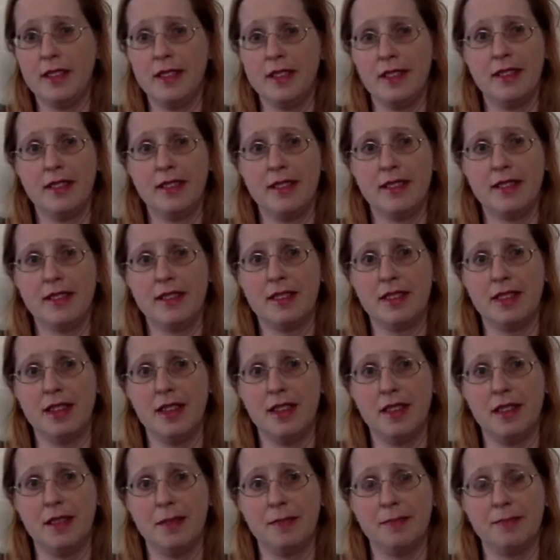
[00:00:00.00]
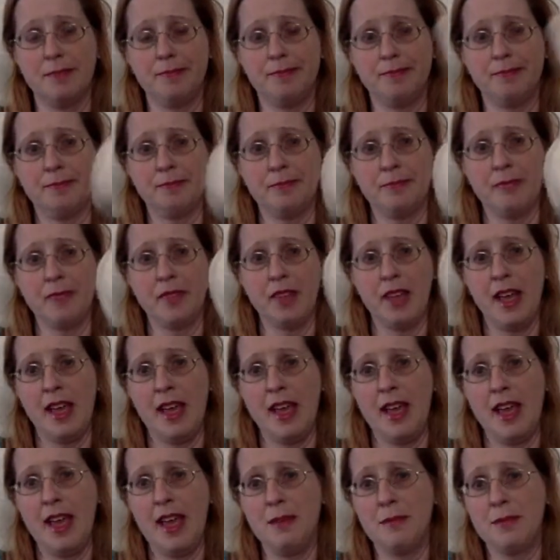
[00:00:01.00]
It's
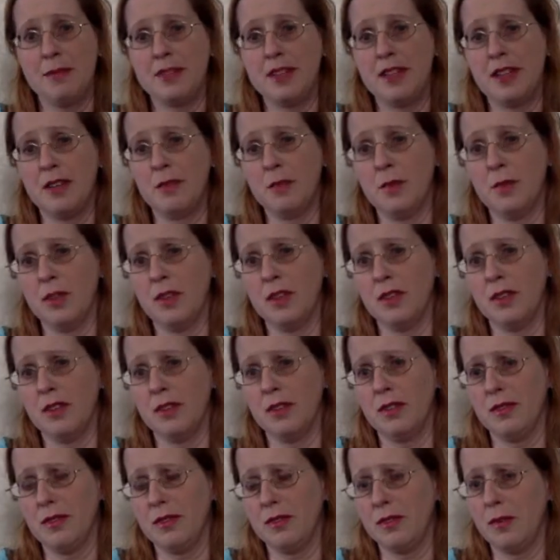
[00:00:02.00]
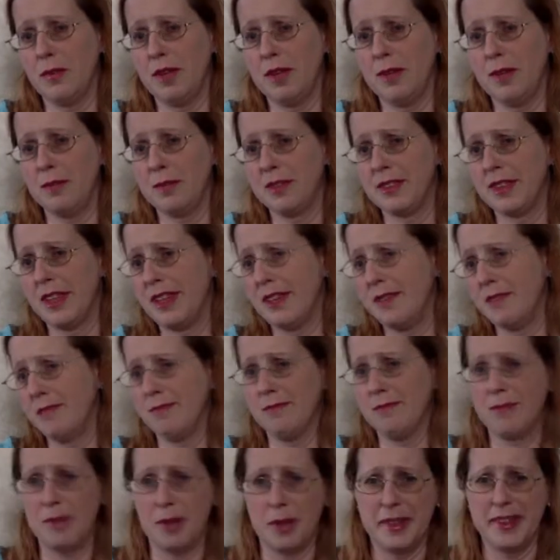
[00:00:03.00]
80% wool, 20%
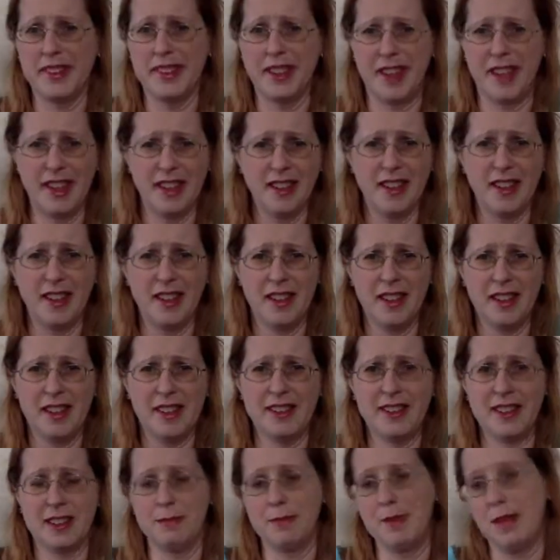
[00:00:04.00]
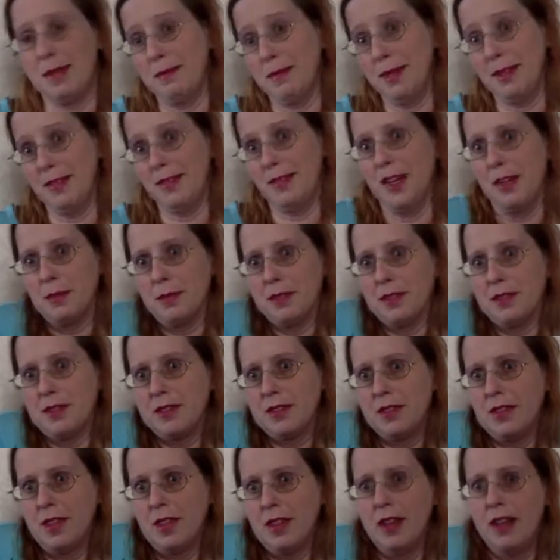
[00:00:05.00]
poly nylon. It says man-made fibers.